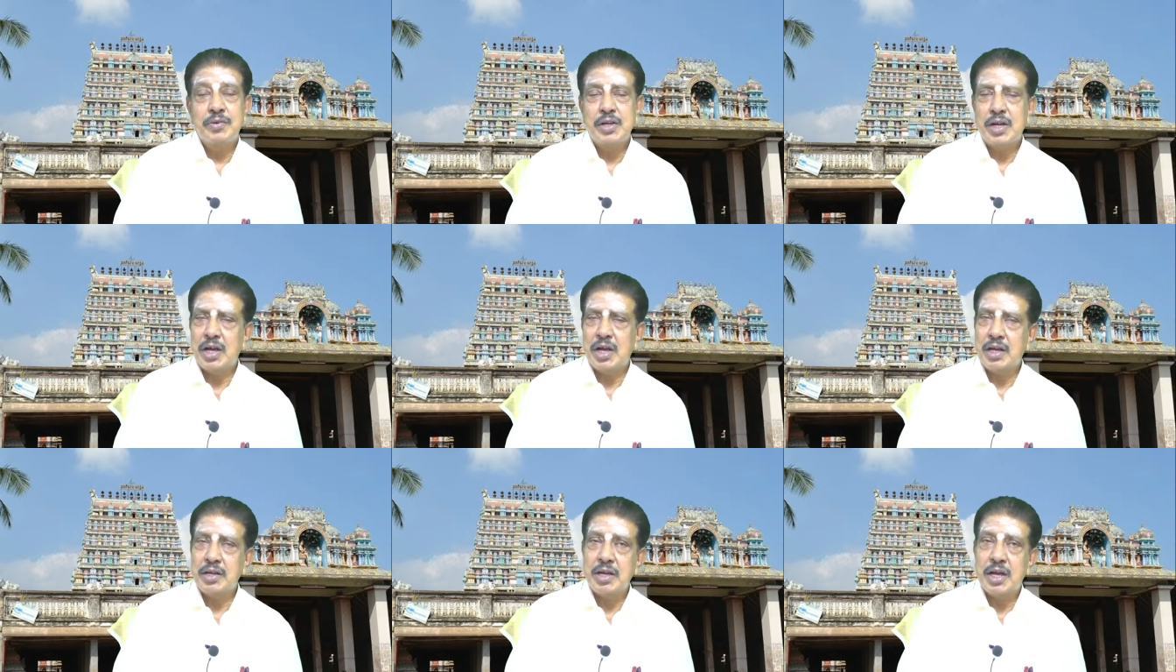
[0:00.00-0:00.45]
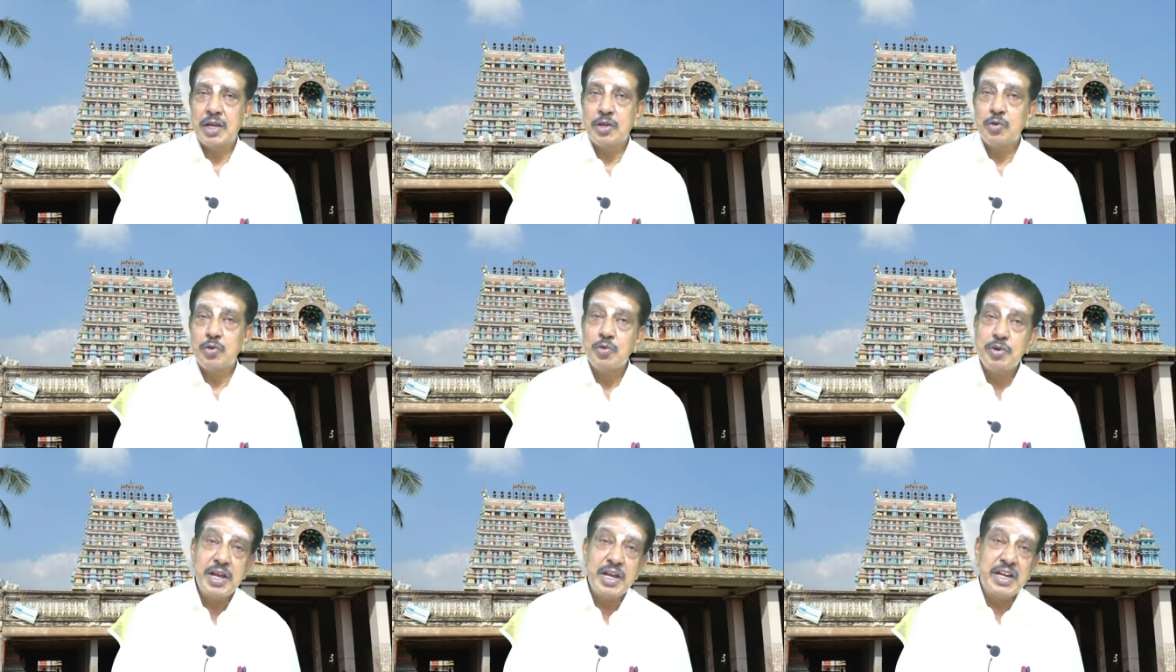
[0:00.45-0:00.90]

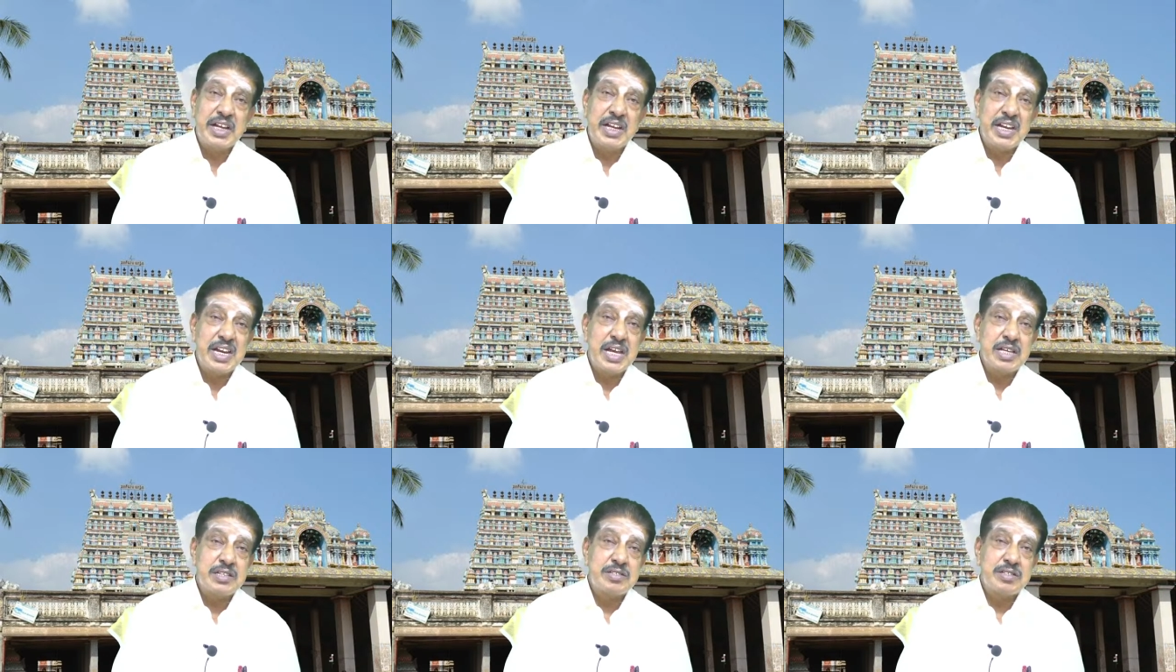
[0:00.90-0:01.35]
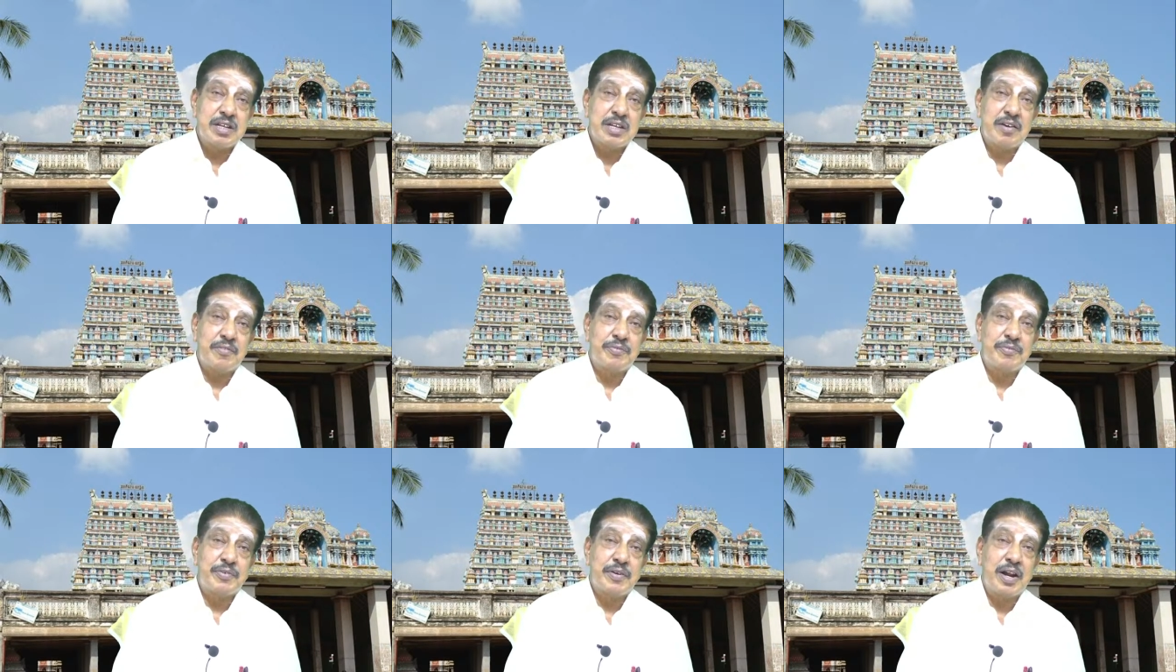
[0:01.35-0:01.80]
unique nature
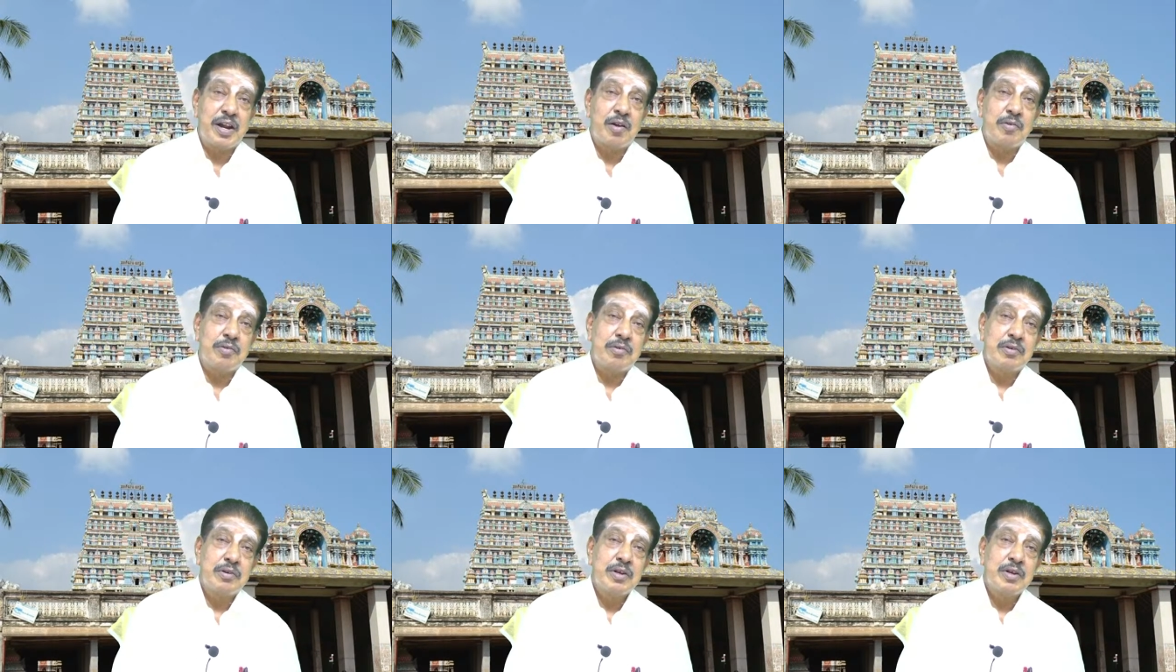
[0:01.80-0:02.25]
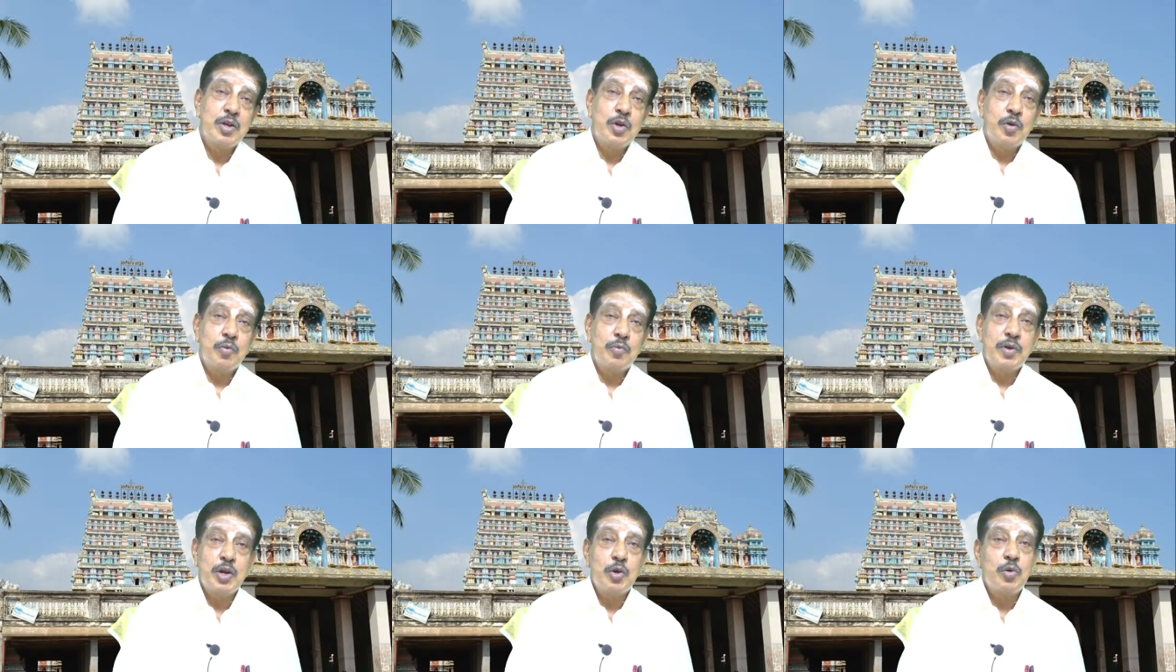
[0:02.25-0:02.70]
of love
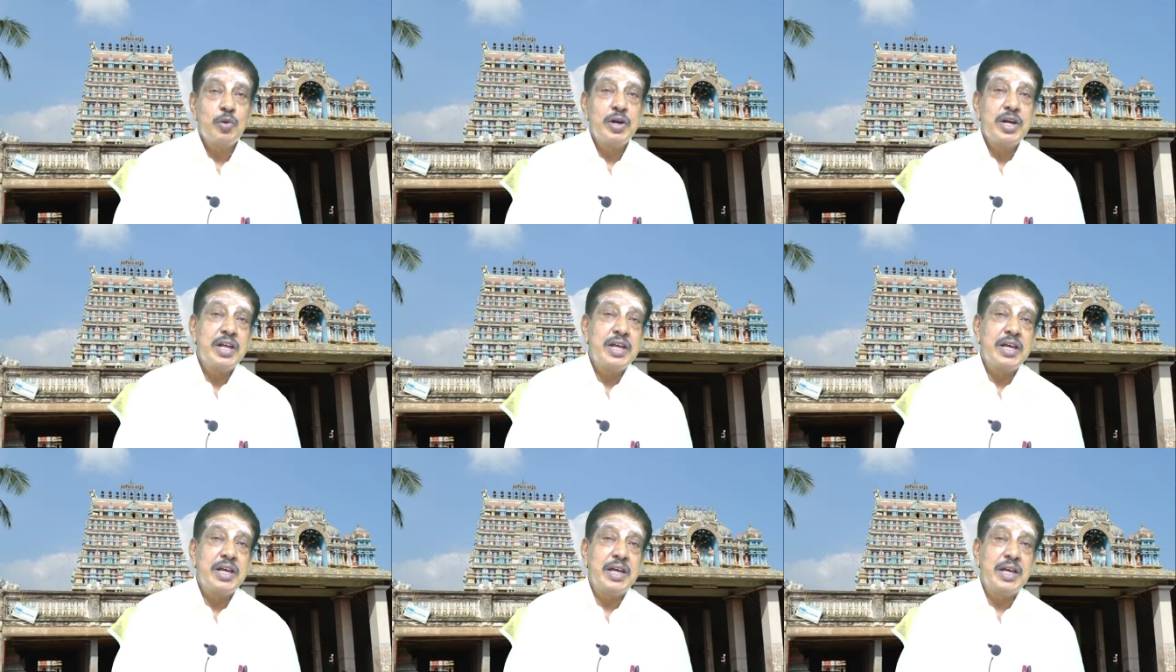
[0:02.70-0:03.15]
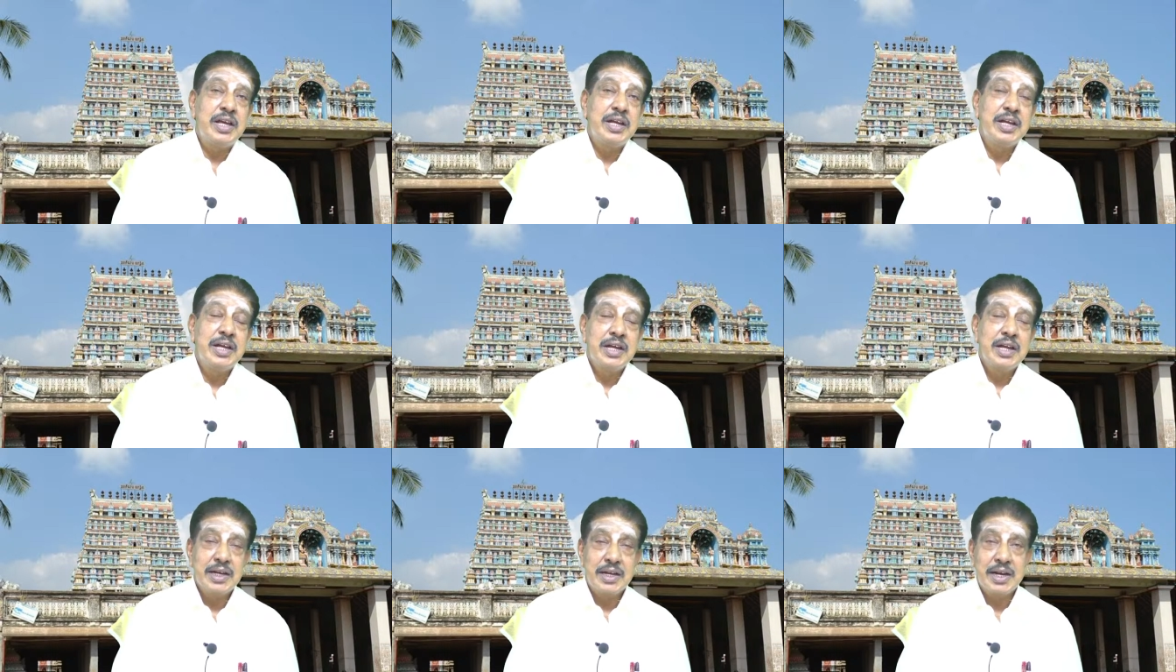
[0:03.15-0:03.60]
will only
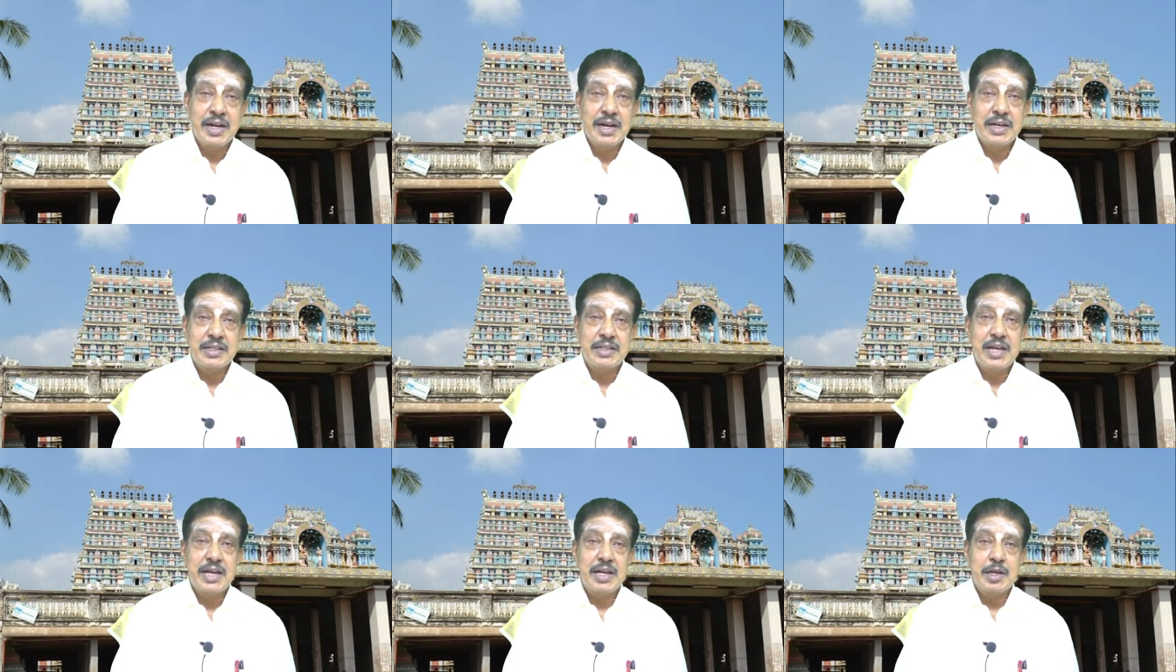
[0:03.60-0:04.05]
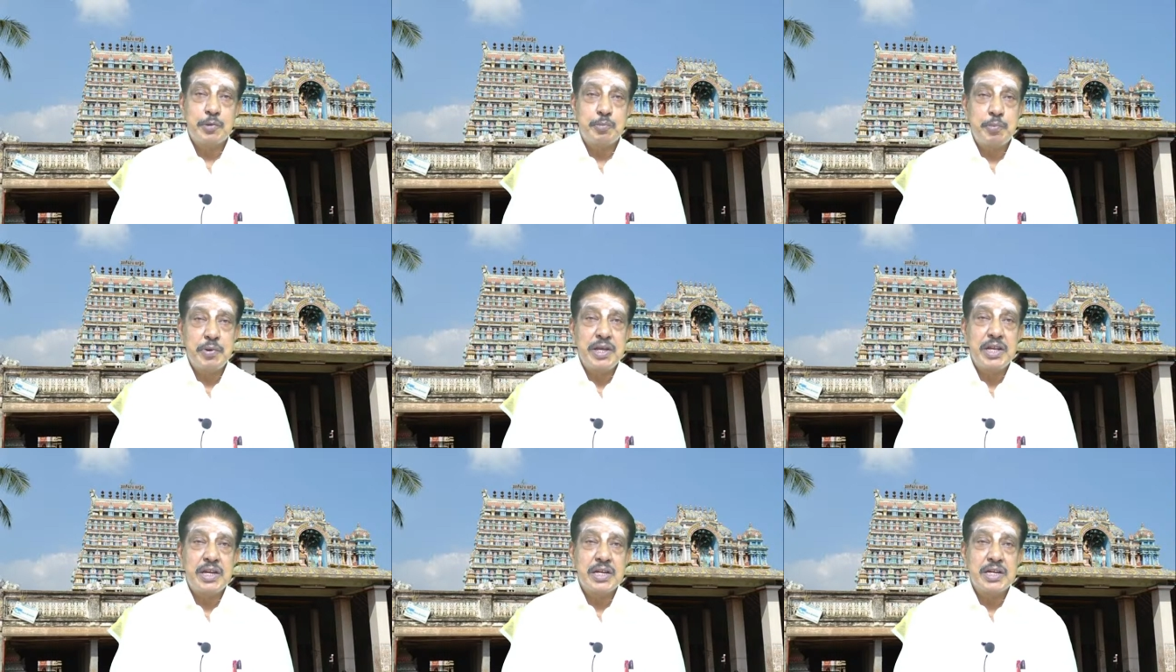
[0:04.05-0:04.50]
get the
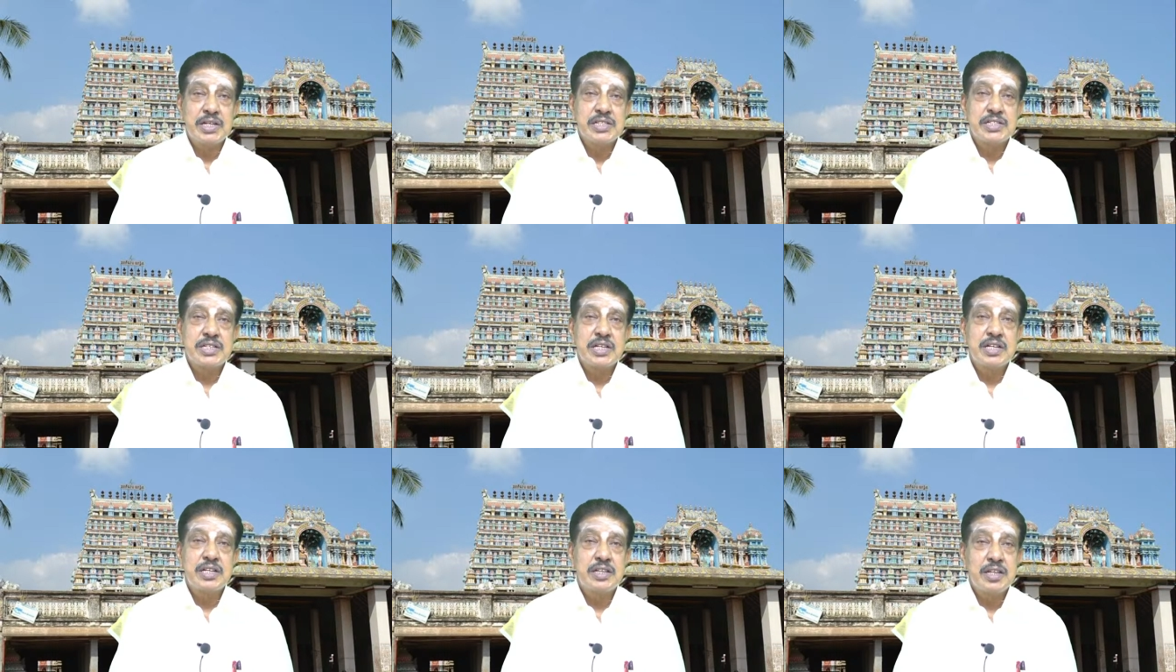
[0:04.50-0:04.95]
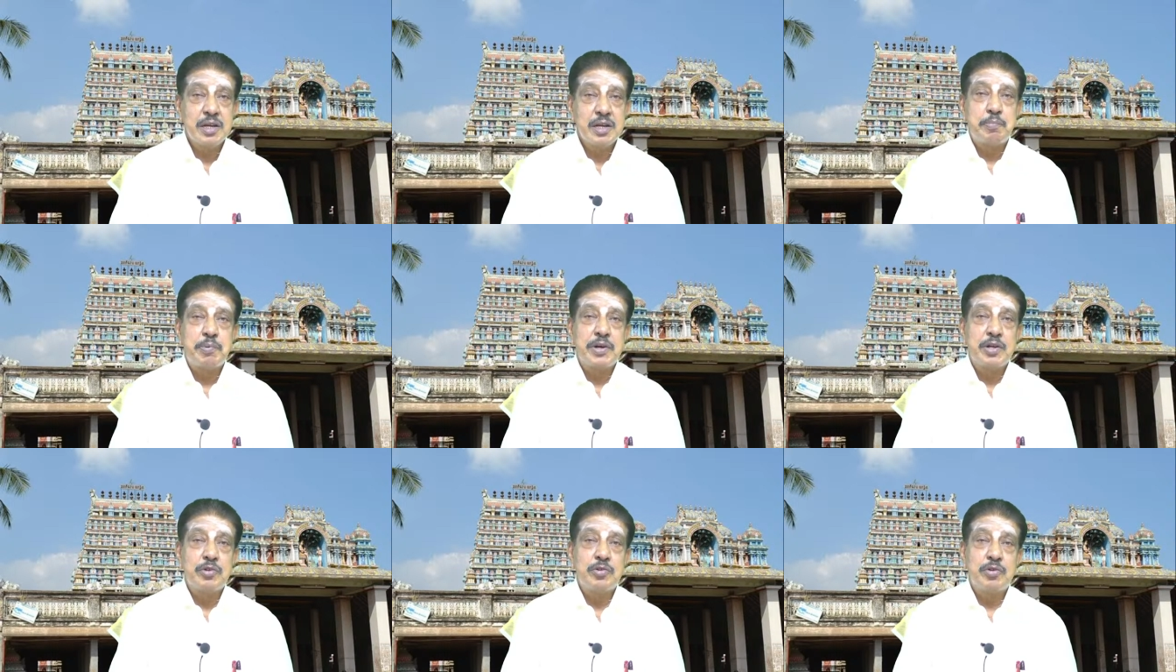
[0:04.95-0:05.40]
experience in
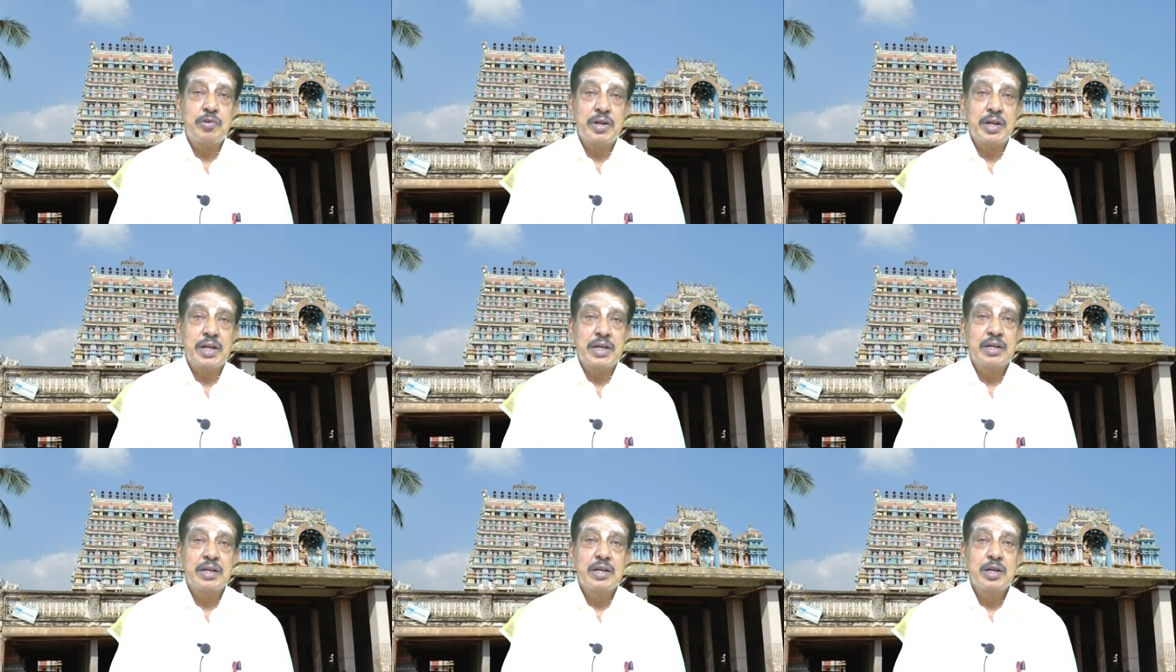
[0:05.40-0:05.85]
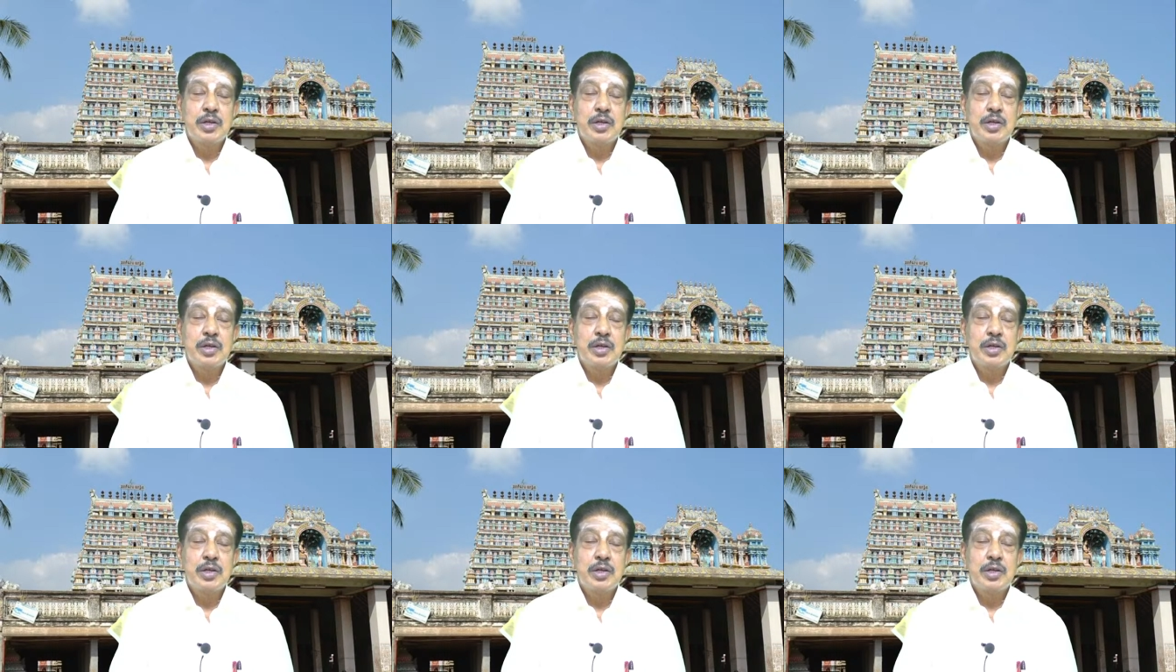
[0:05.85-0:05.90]
Tiruparandurai.